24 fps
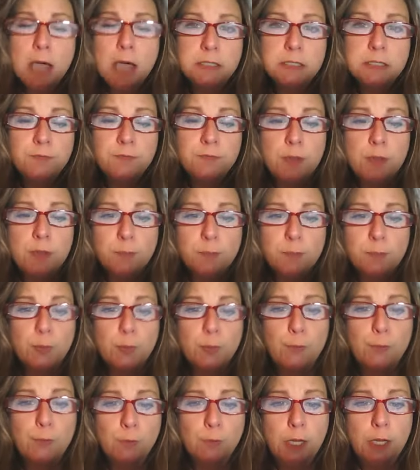of number
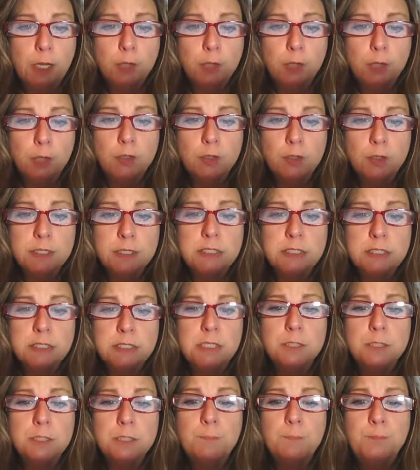3, you're going to see to
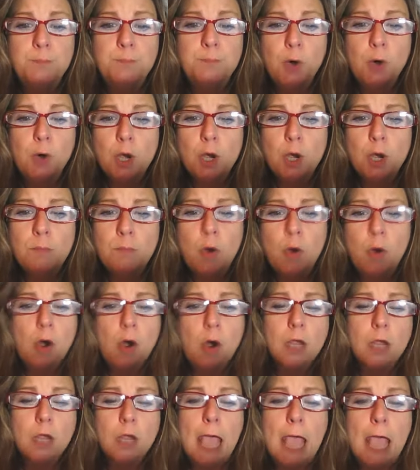bookmark
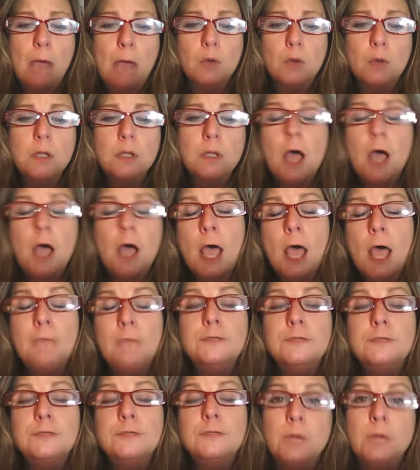our live
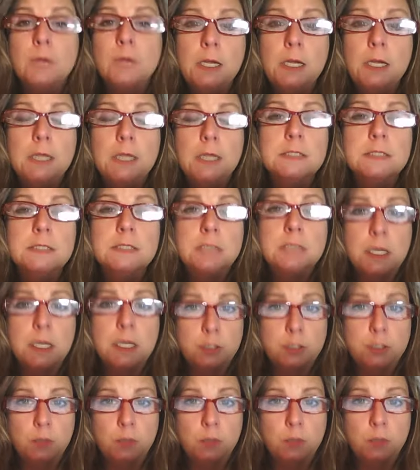training
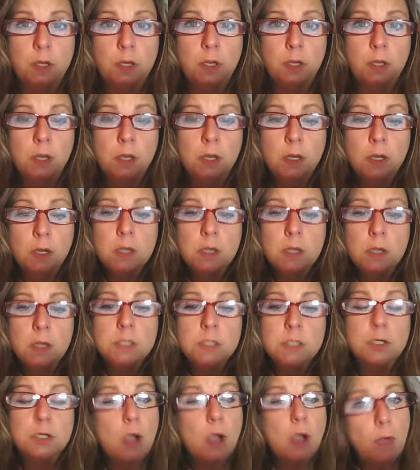schedule. So
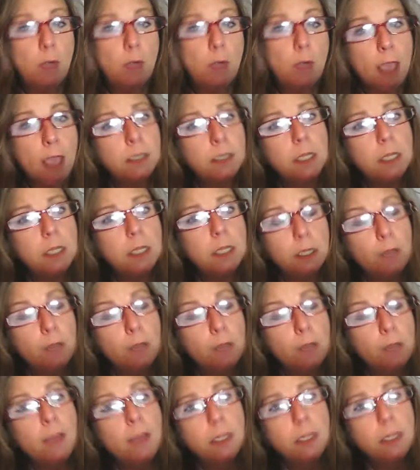go ahead and click on
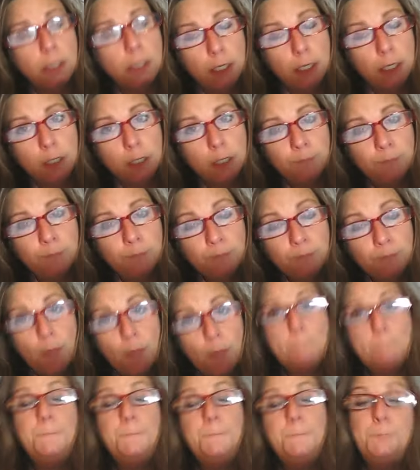that link,
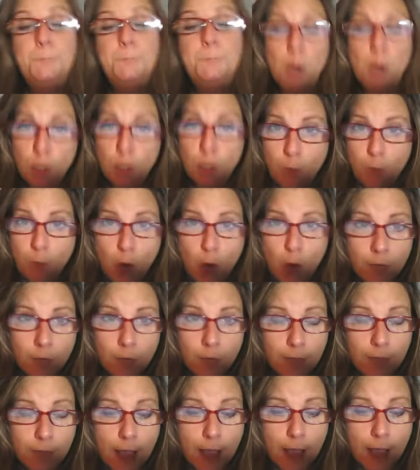bookmark
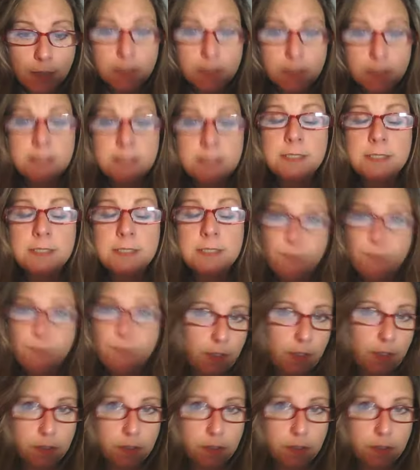that, save it.